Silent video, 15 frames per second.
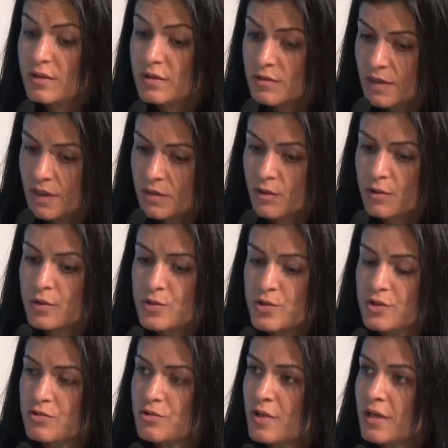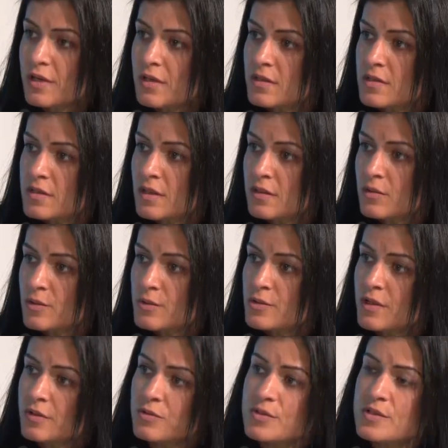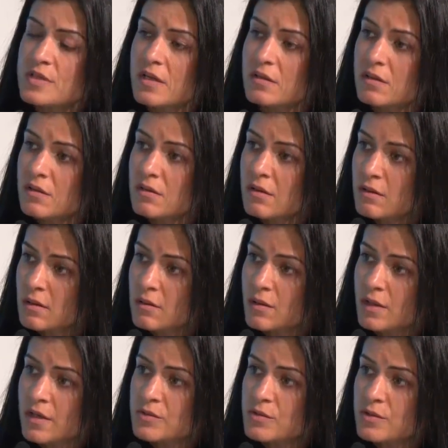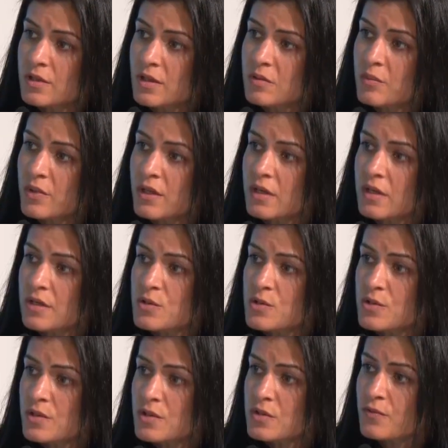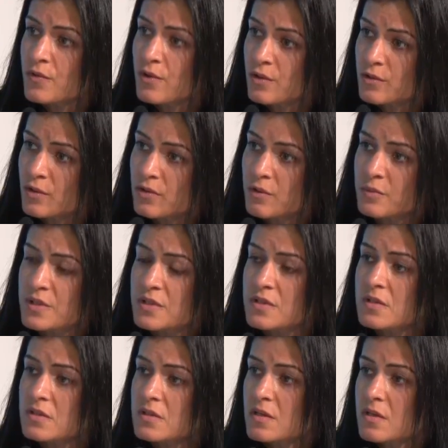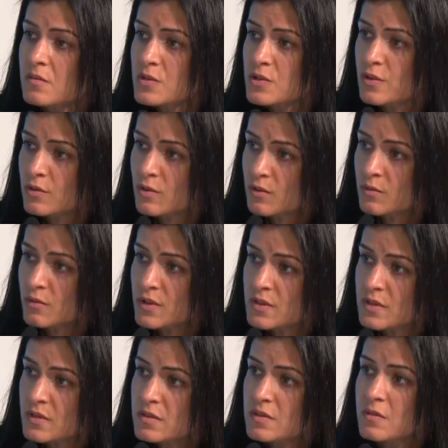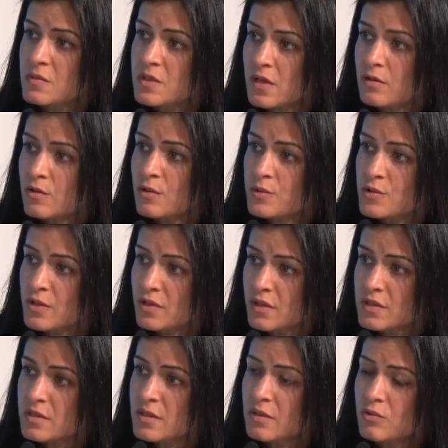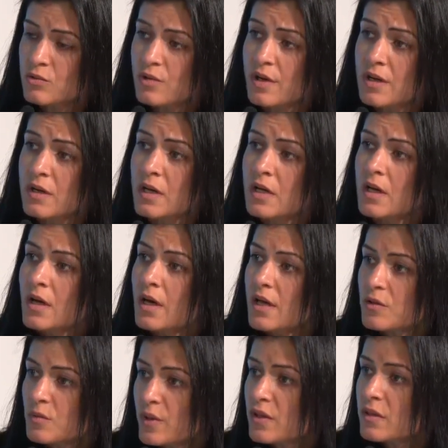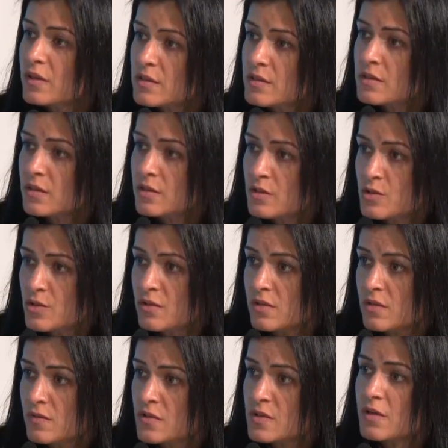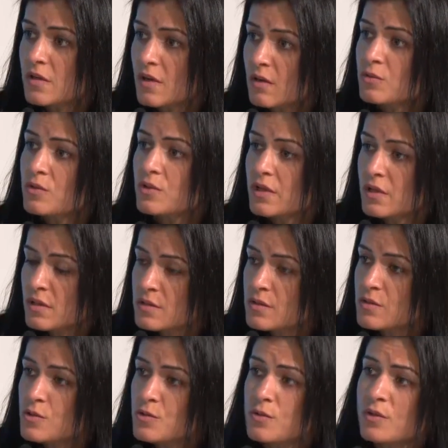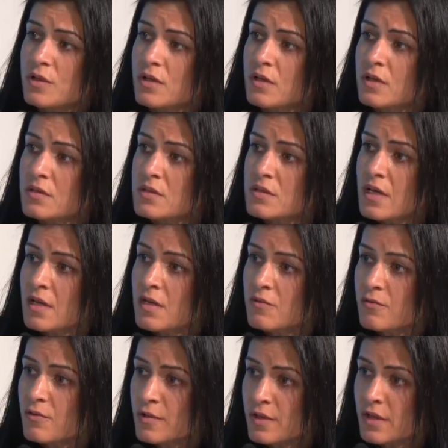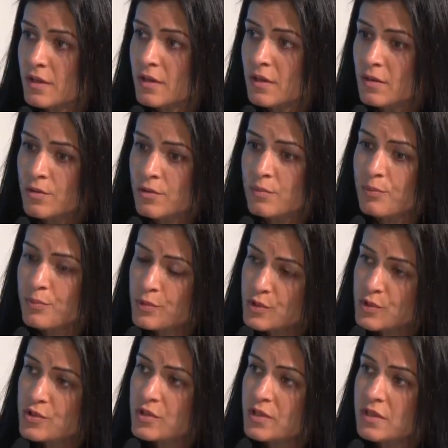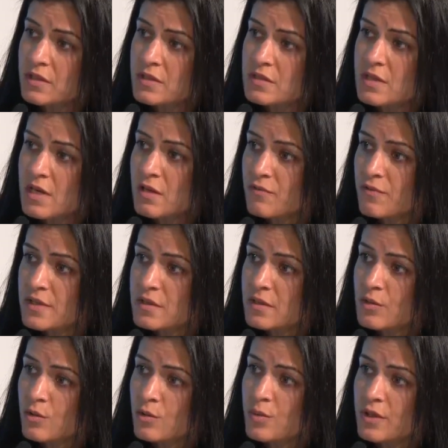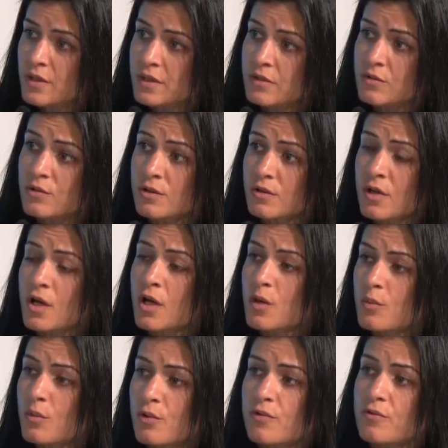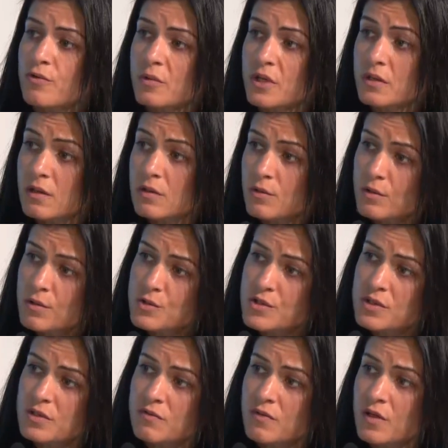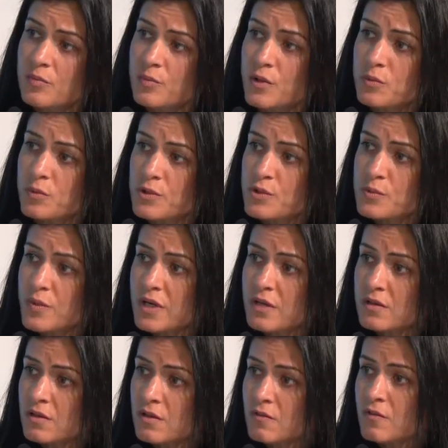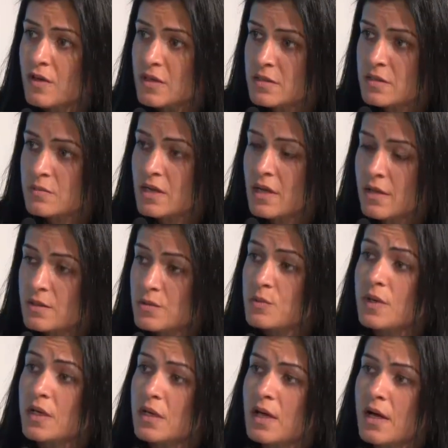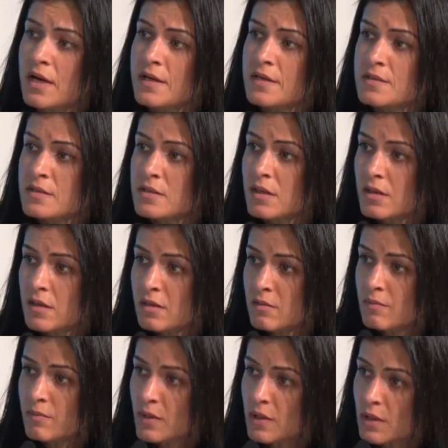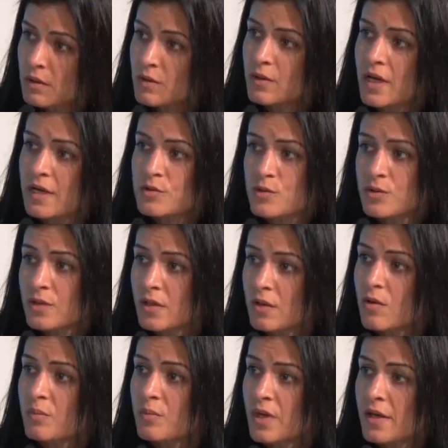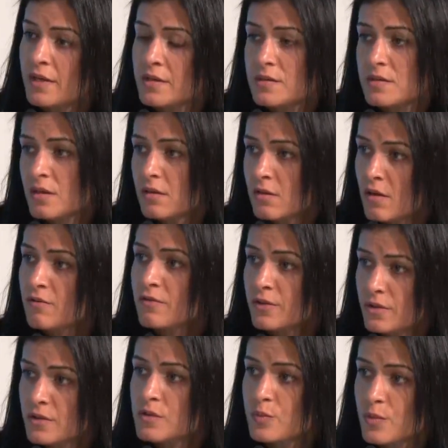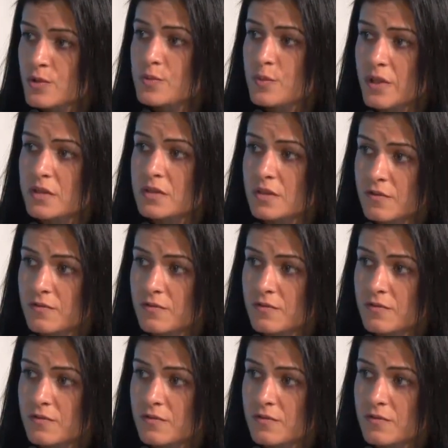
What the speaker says: technology trials and also understanding the regulatory implications for autonomous systems adoption, etc. And with these initiatives, the country is ensuring itself or positioning itself as a global leader, both from a technology development perspective as well as a regulatory compliance and governance perspective.